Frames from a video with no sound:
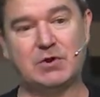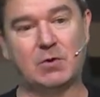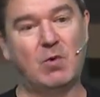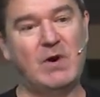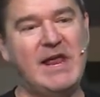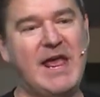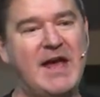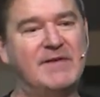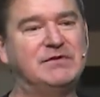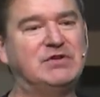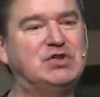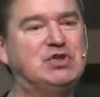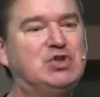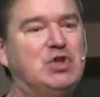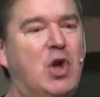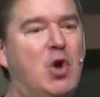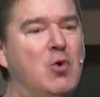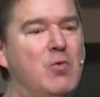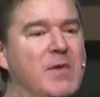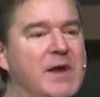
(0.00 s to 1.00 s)
We have
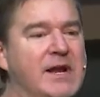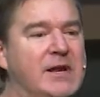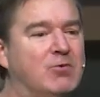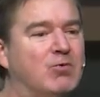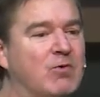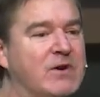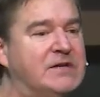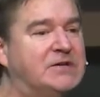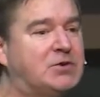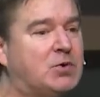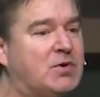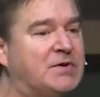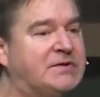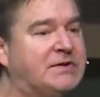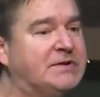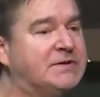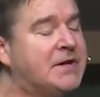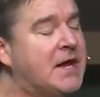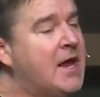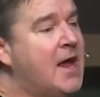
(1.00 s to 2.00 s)
so many
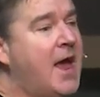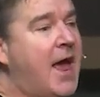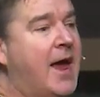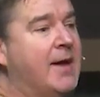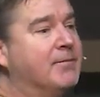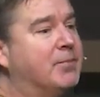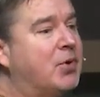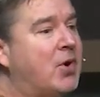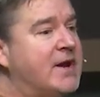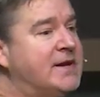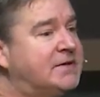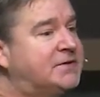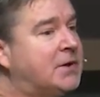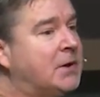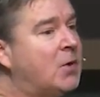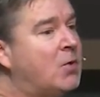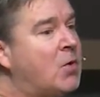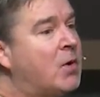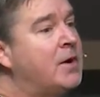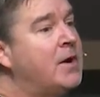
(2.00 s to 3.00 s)
resources, and praise the
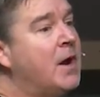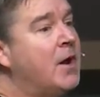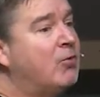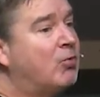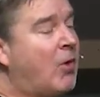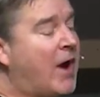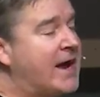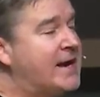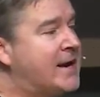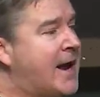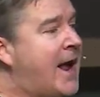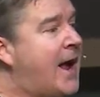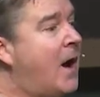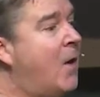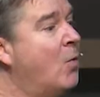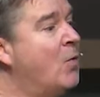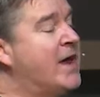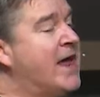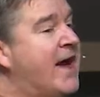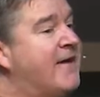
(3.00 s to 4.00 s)
Lord, right now
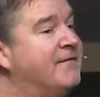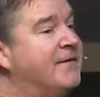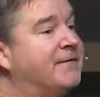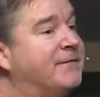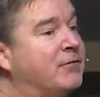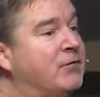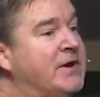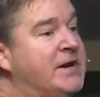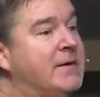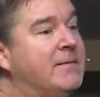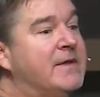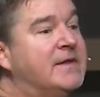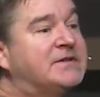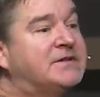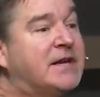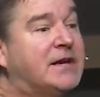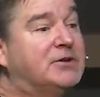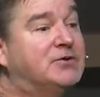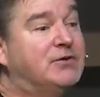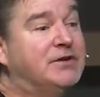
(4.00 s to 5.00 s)
we have the freedom in this
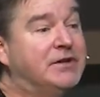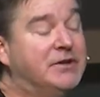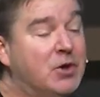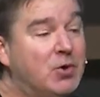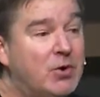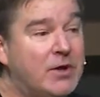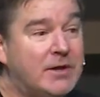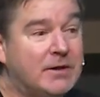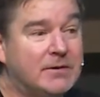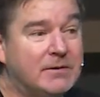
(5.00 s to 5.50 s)
country to do it.